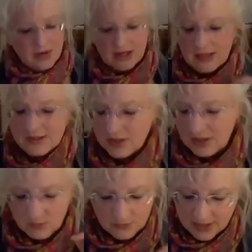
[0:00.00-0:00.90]
Okay, I'll answer
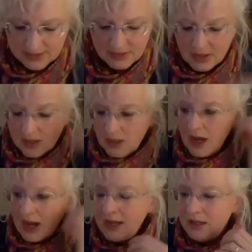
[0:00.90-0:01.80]
that real fast.
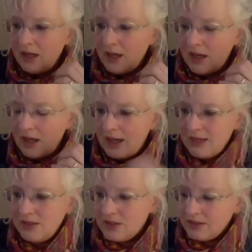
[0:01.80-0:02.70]
I,
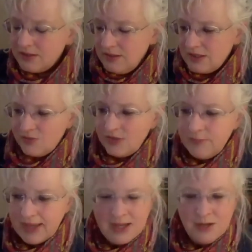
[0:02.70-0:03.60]
I just, it's very
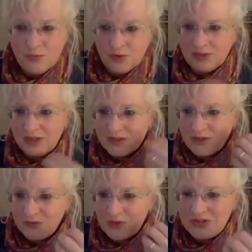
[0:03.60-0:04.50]
painful because
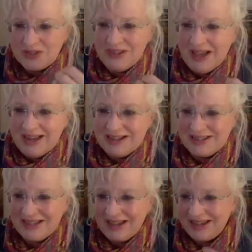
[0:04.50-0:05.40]
the first line is
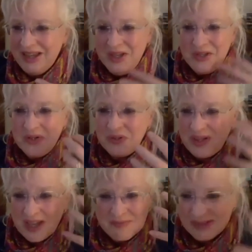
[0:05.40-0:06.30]
like you've
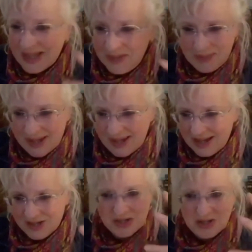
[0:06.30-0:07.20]
got a blank
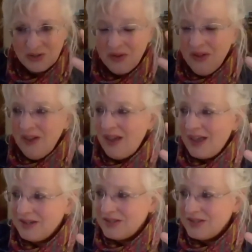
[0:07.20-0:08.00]
page, you know, and